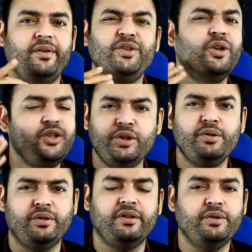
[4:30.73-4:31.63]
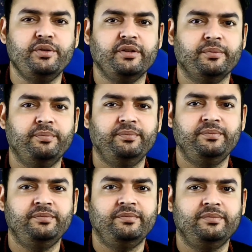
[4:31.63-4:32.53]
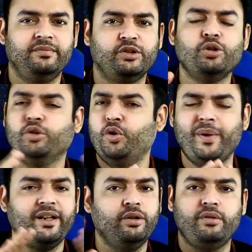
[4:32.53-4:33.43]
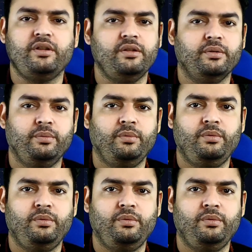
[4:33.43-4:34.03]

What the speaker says: you're new to the YouTube, so no one knows you.